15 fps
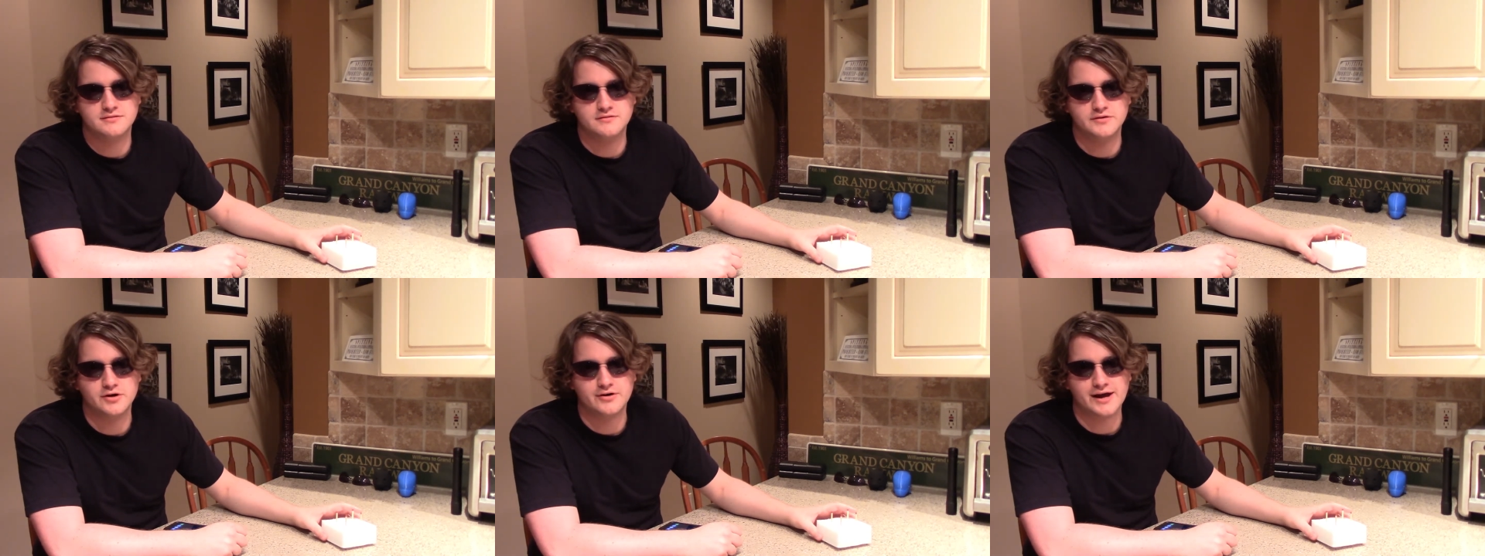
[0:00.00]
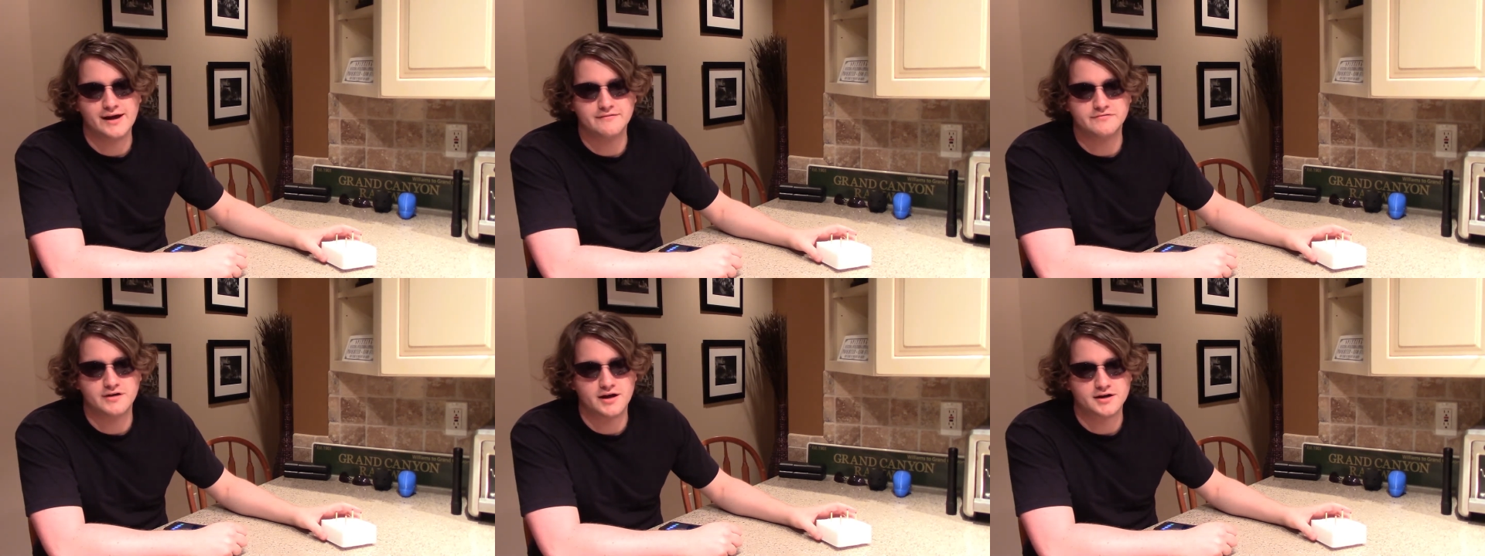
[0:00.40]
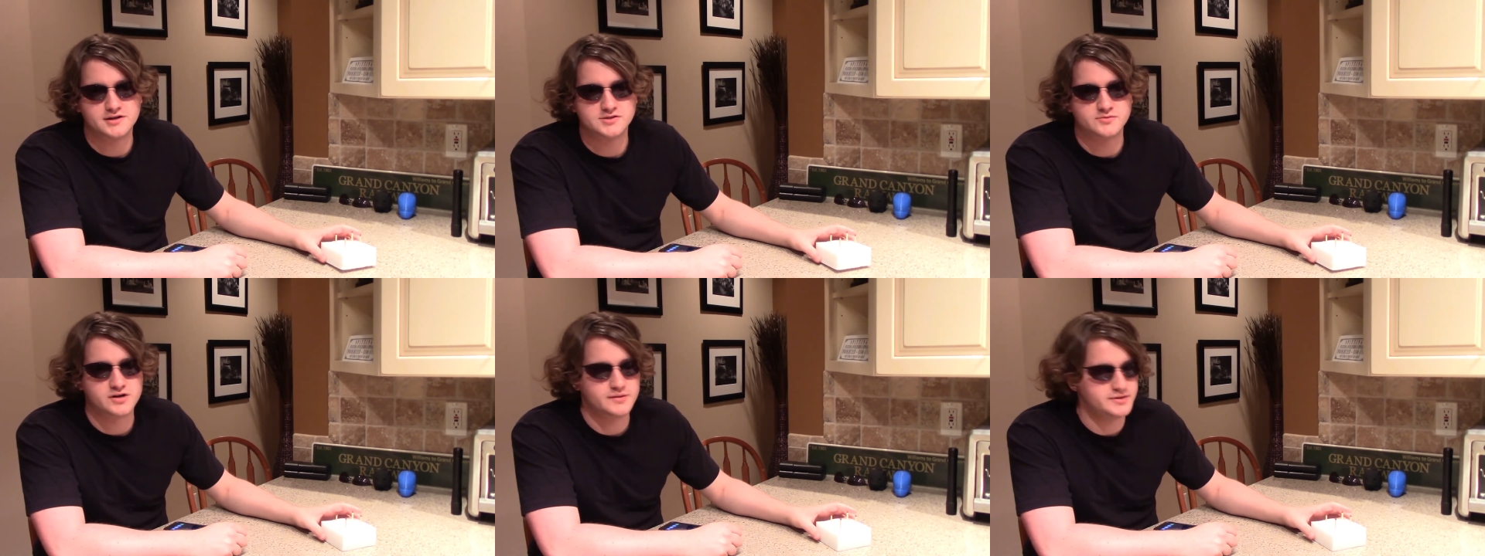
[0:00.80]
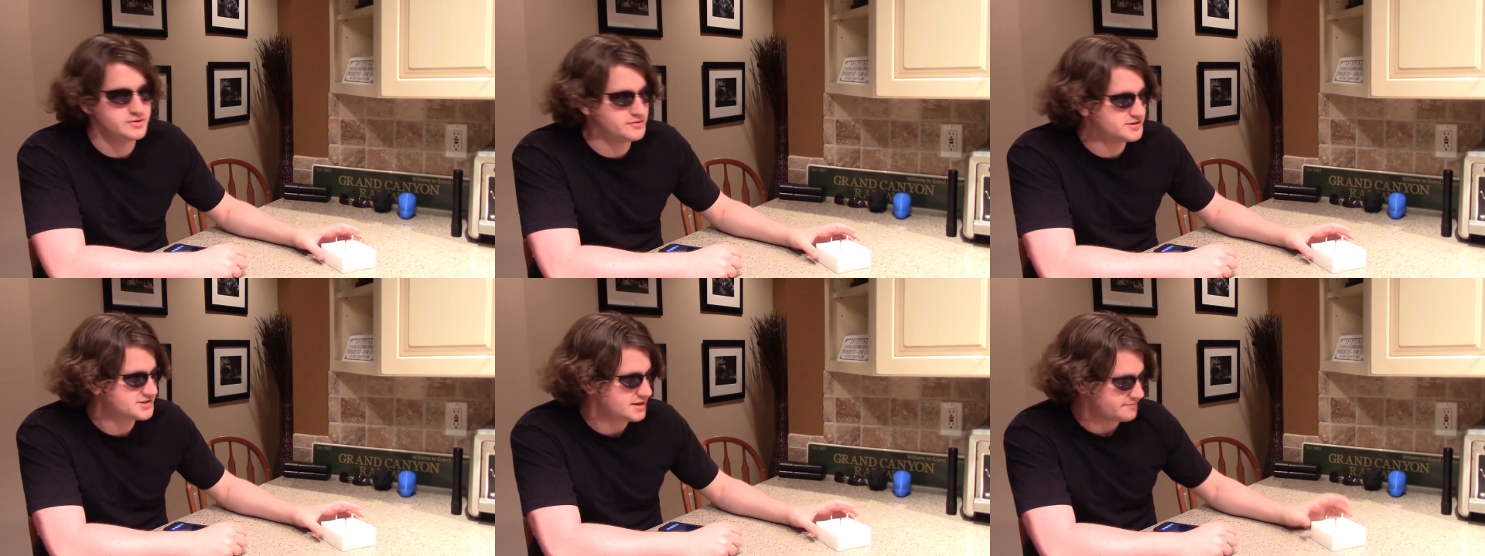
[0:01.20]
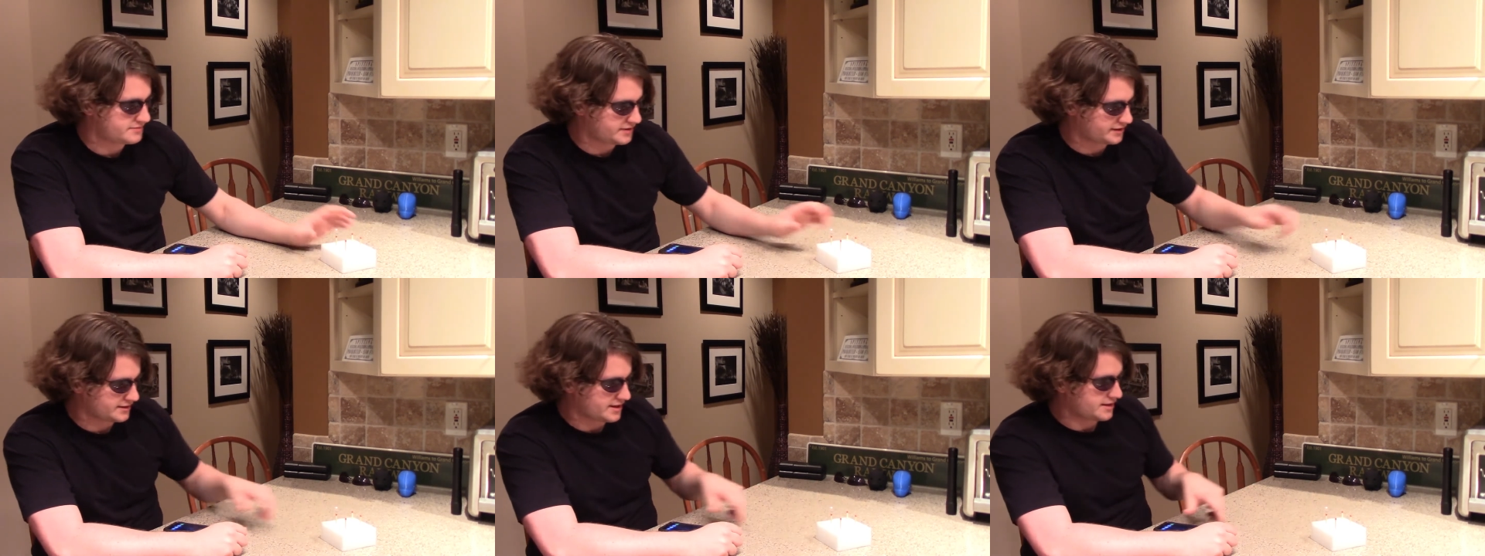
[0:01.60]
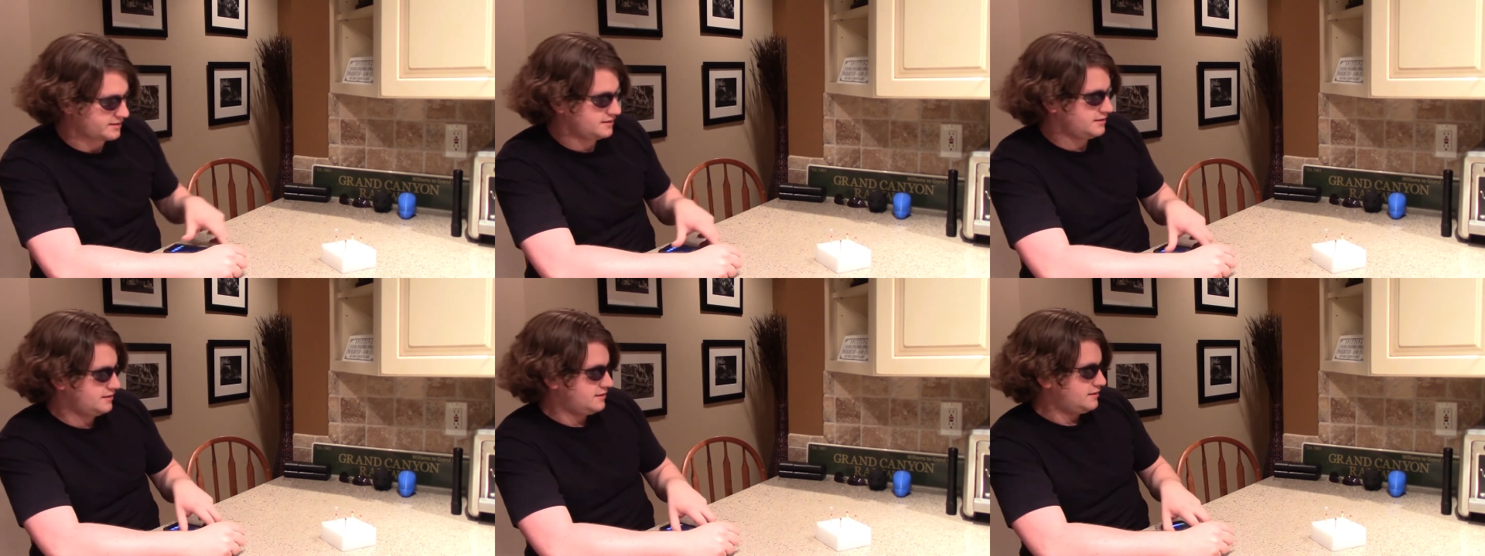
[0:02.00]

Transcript: we don't have that because we're going to be doing something that